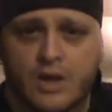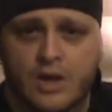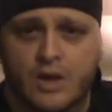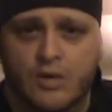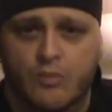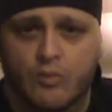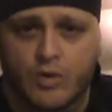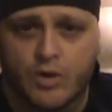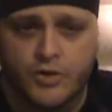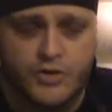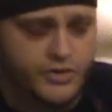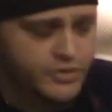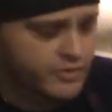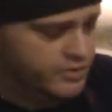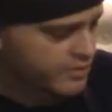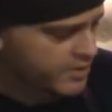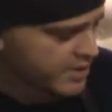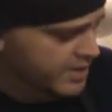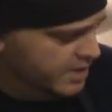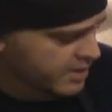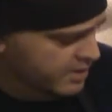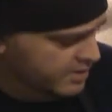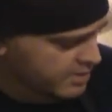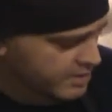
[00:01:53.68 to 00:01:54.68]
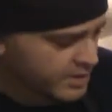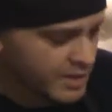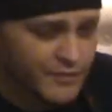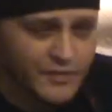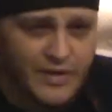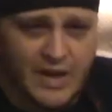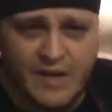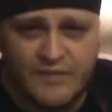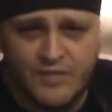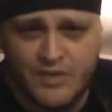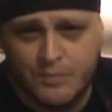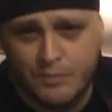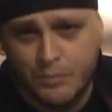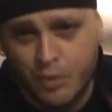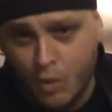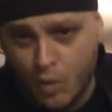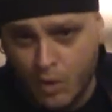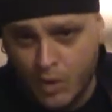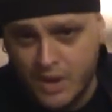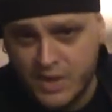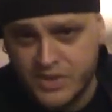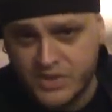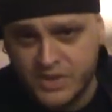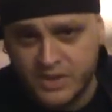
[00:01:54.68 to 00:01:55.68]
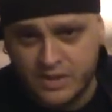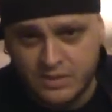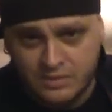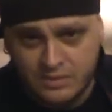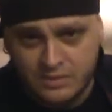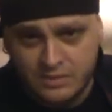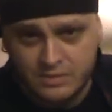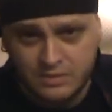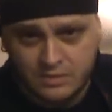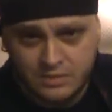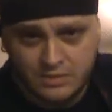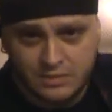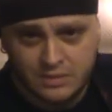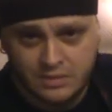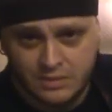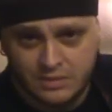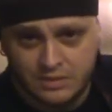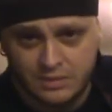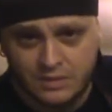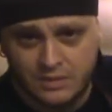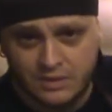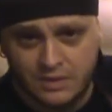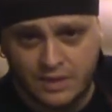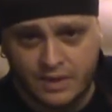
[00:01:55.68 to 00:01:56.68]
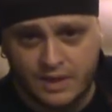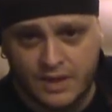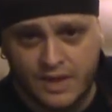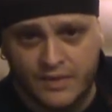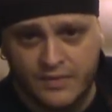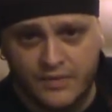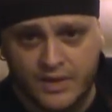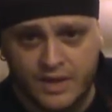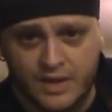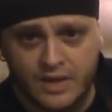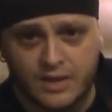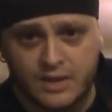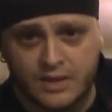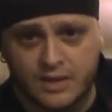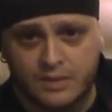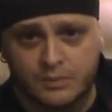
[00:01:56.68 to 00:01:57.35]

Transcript: I want you to, if you have to pause it on the